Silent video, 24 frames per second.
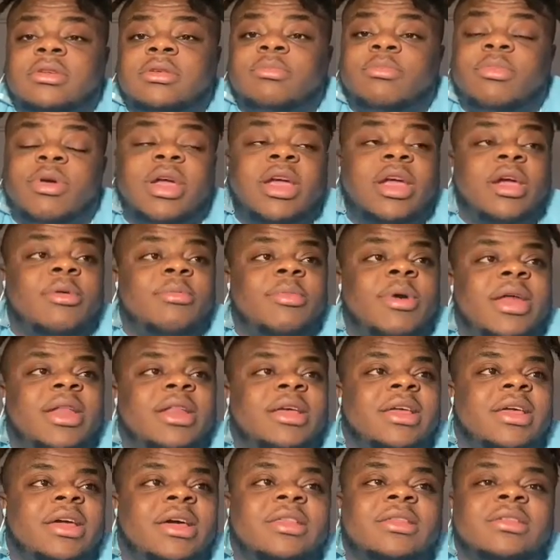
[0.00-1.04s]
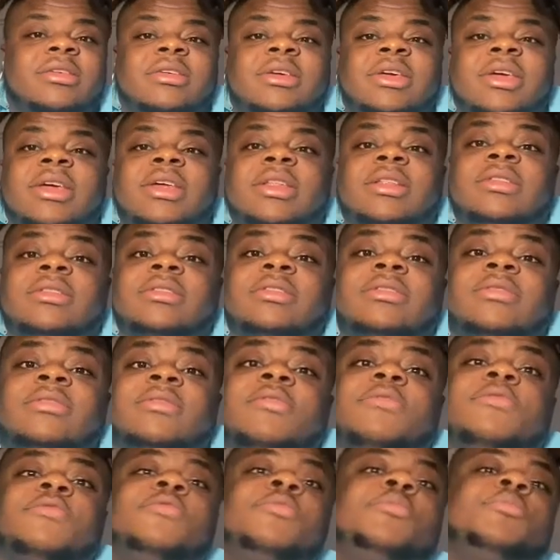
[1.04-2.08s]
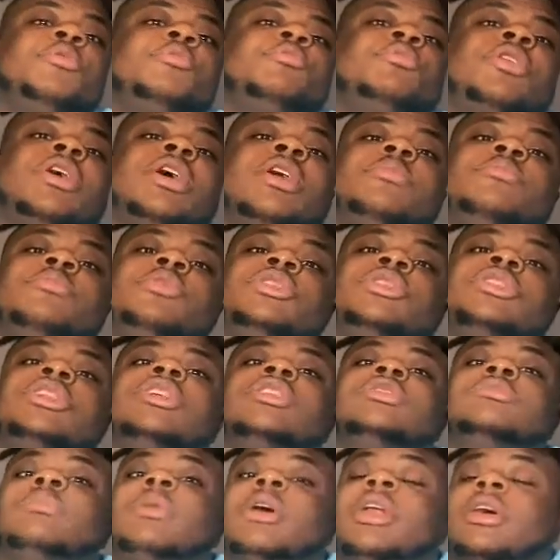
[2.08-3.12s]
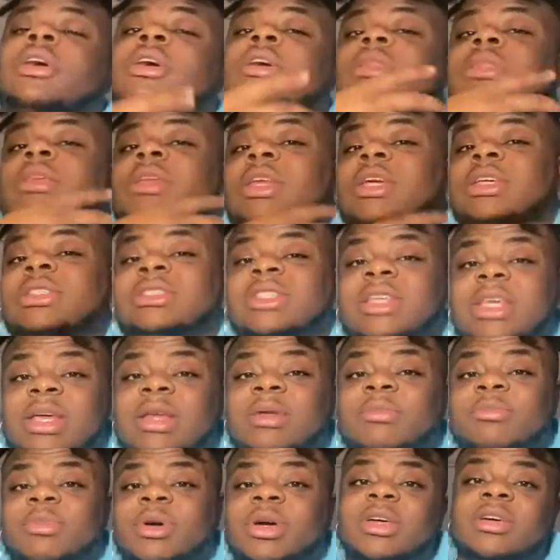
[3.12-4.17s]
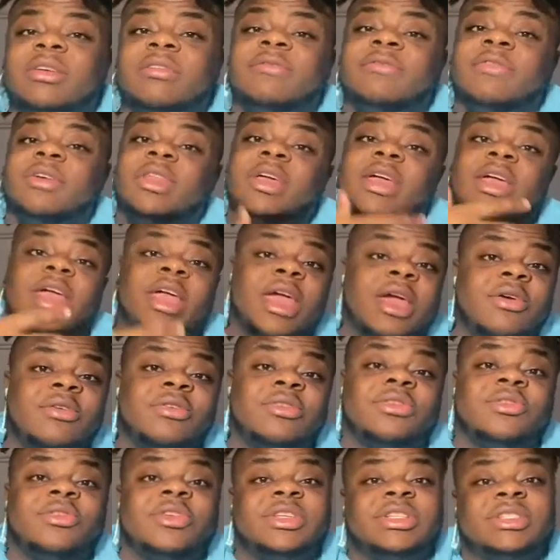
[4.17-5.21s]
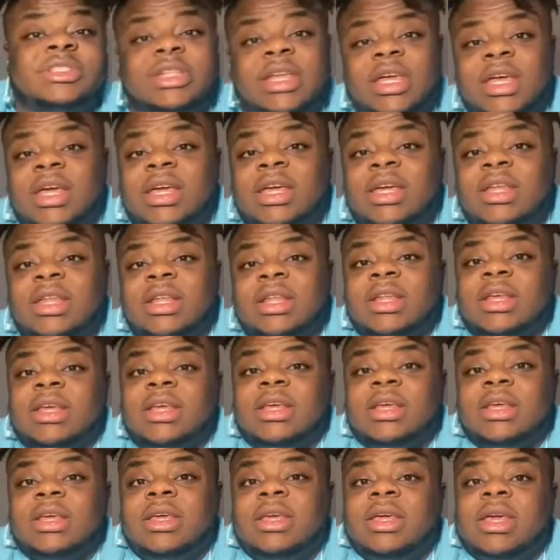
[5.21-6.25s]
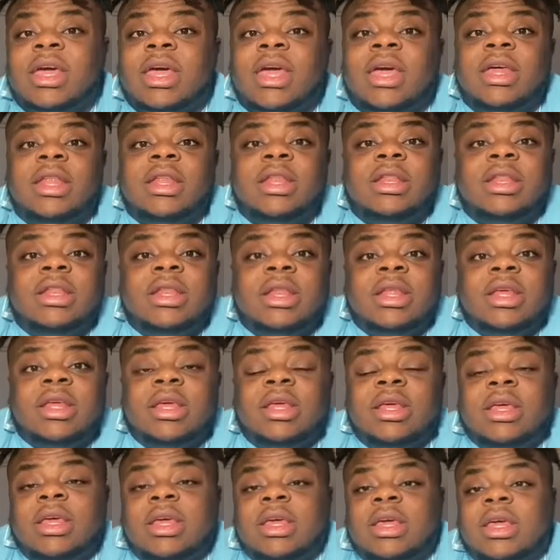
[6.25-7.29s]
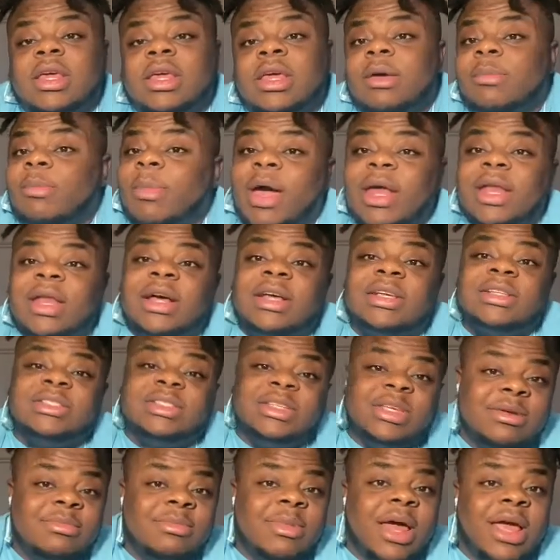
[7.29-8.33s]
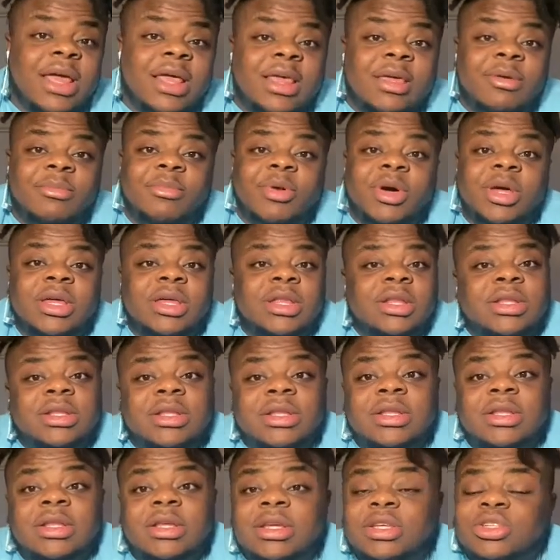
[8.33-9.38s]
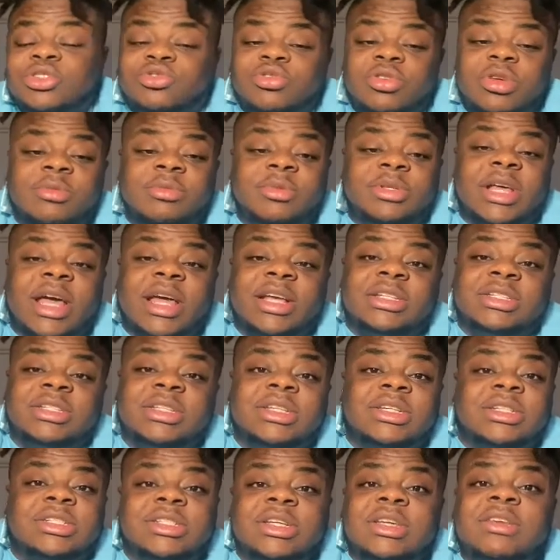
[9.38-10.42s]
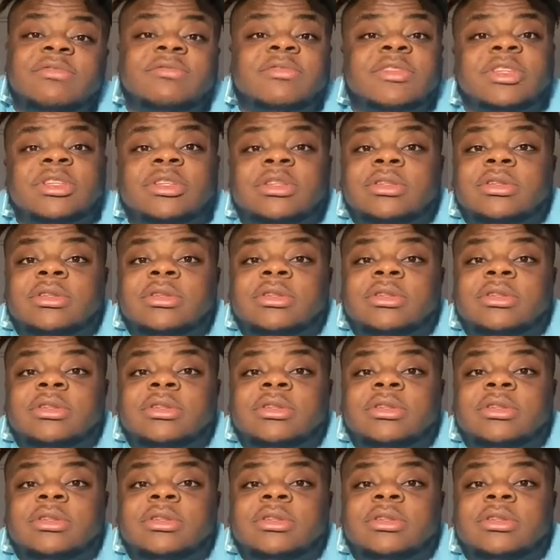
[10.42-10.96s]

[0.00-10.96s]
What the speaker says: Bring everybody together and for people not to be judged by the color of their skin, but for their character instead. And it might not seem like it, but his dream is actually achieving